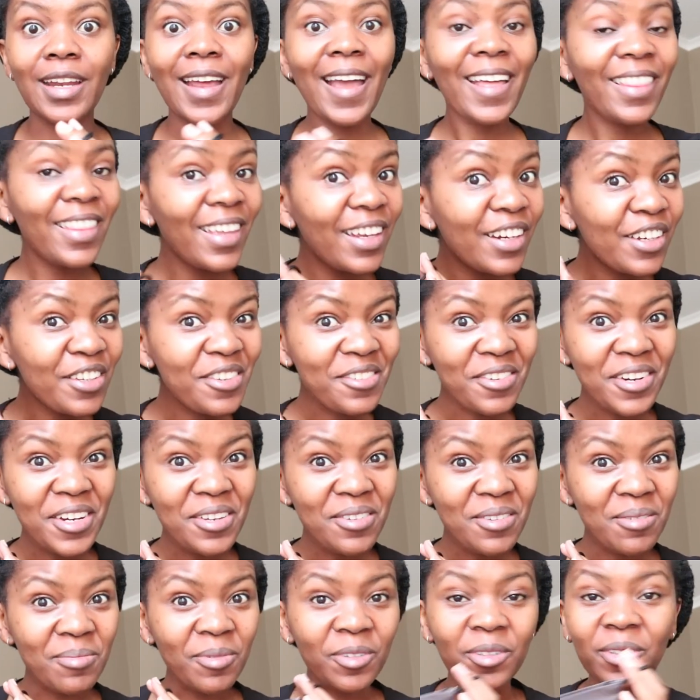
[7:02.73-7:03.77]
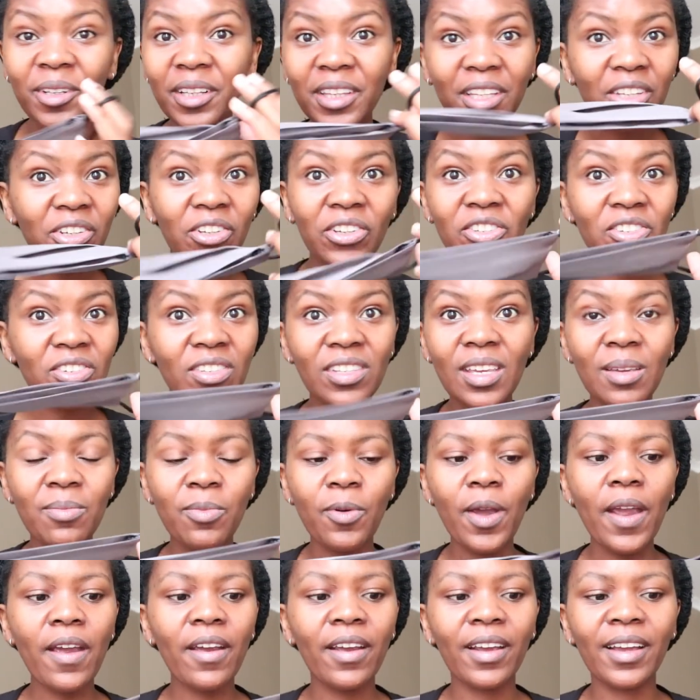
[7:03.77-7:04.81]
and then it's reusable, and then you can just keep
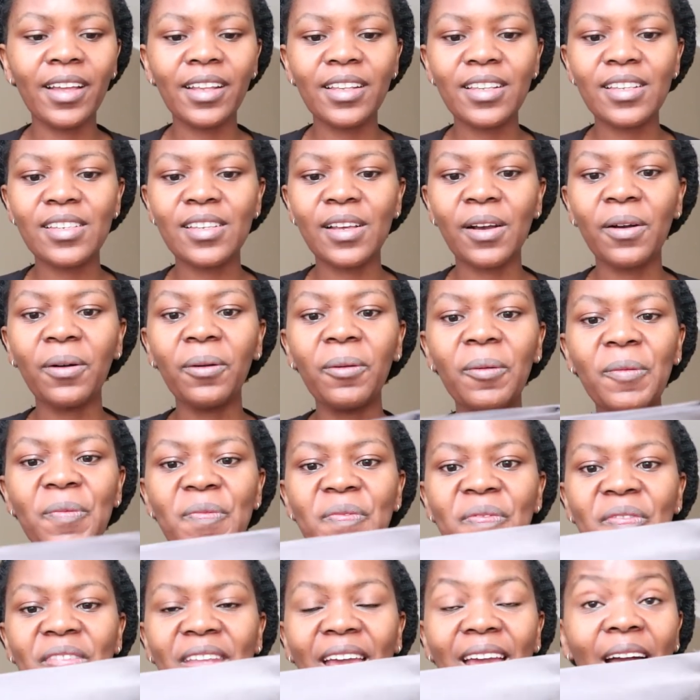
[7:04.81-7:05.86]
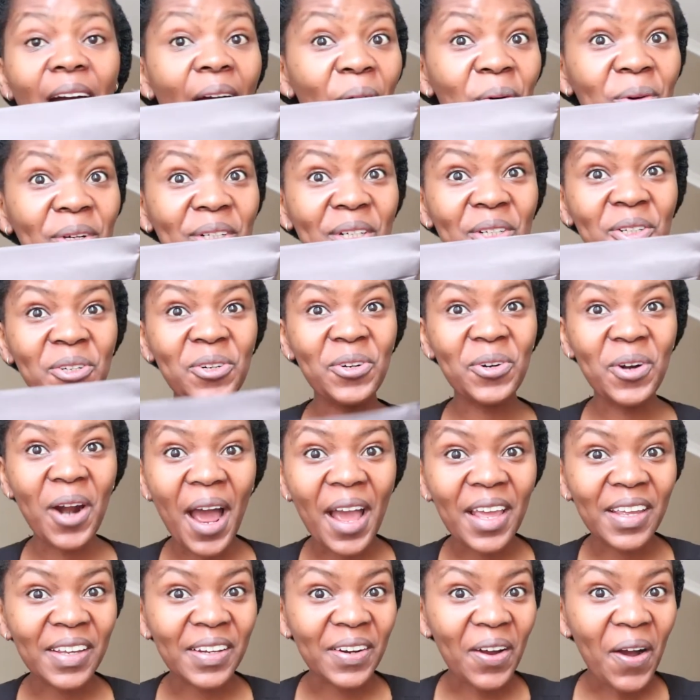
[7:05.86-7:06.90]
wearing it. So I want to
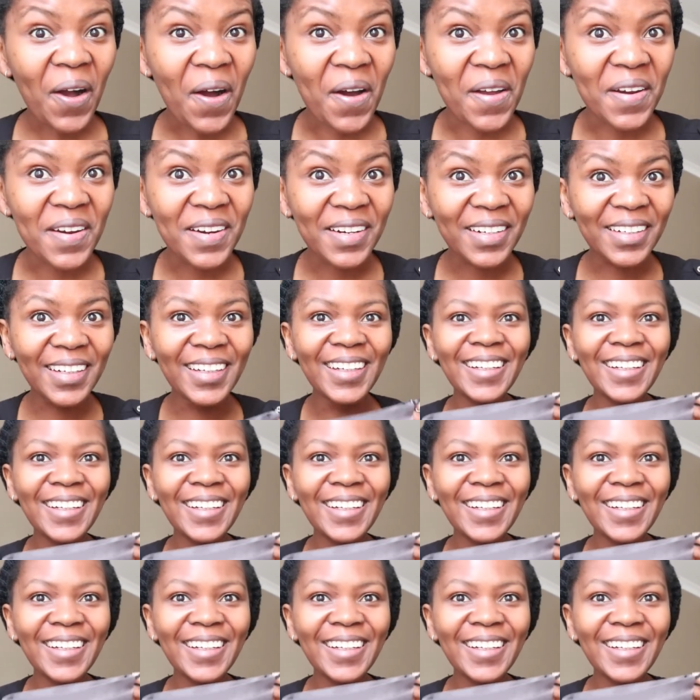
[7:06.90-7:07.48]
try it on.